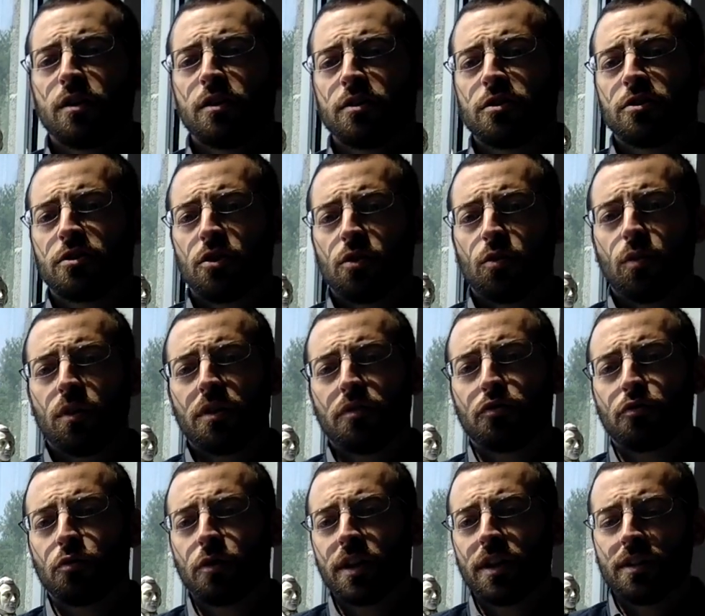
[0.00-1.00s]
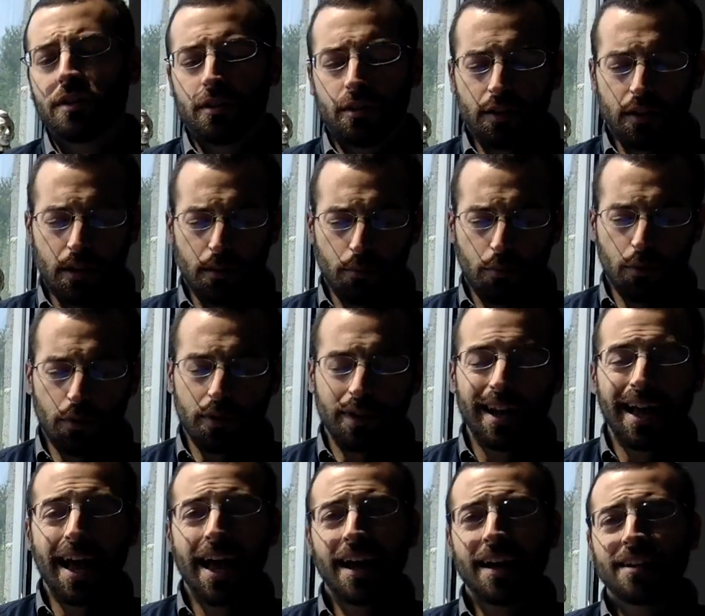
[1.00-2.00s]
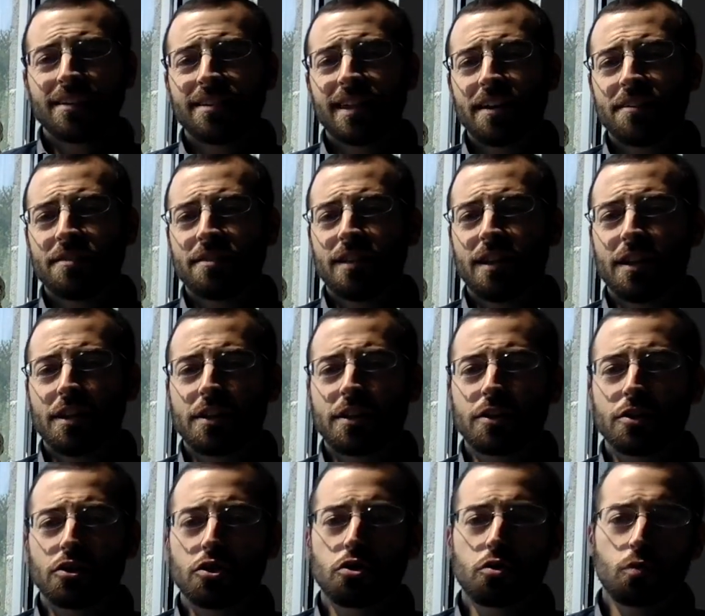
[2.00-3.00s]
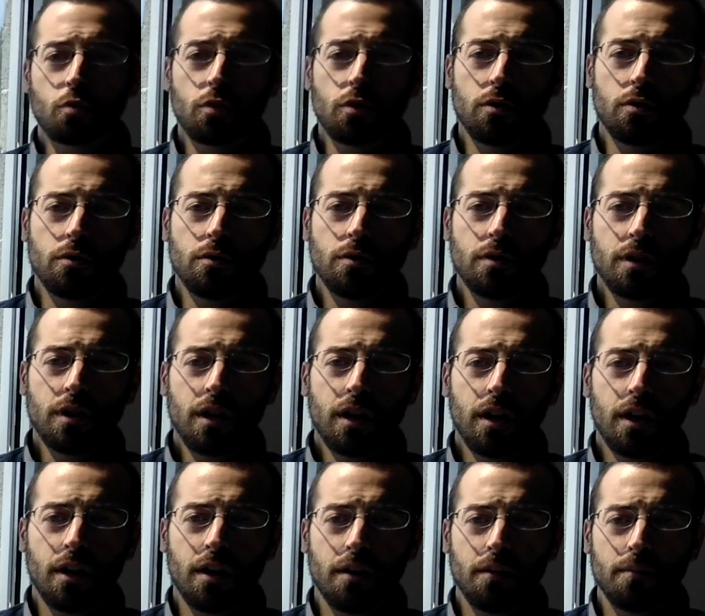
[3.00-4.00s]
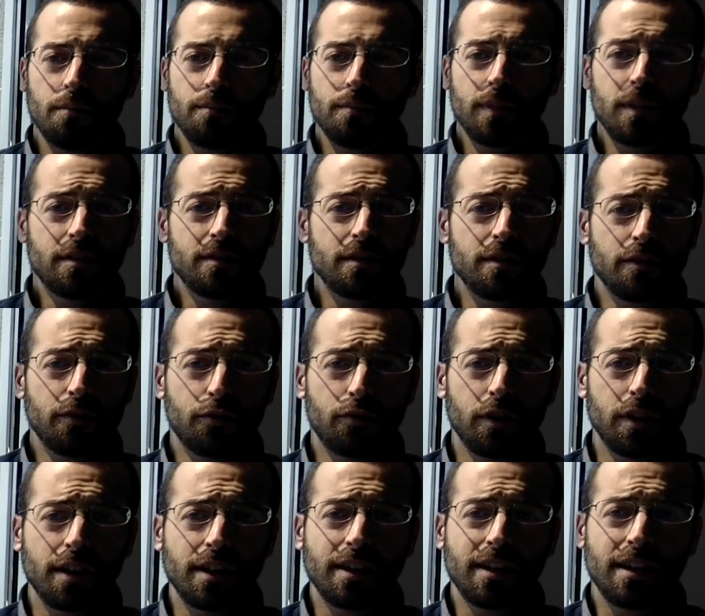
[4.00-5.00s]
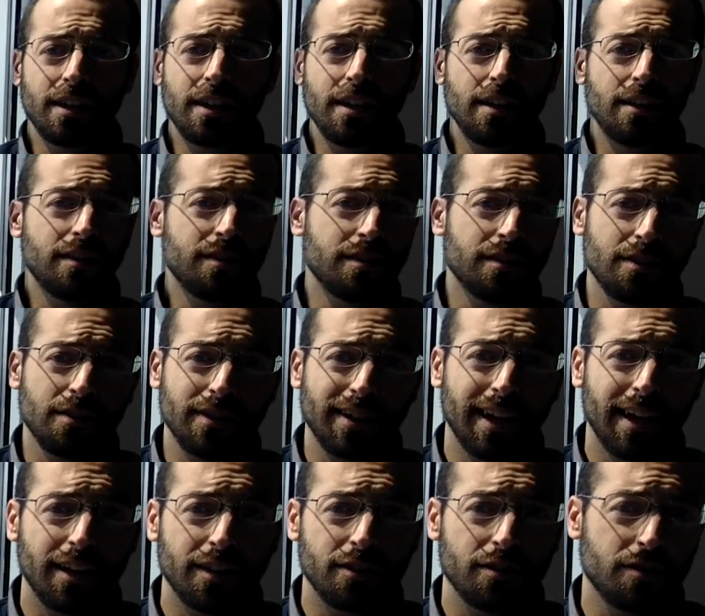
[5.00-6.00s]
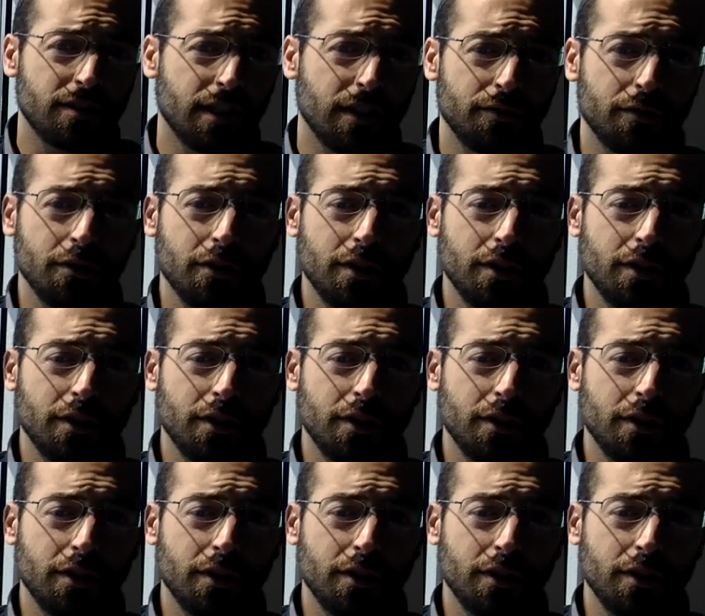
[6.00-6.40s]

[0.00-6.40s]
So What a Friend number 9 takes a lot of control. It's in a funny key, so yeah, you're just going to have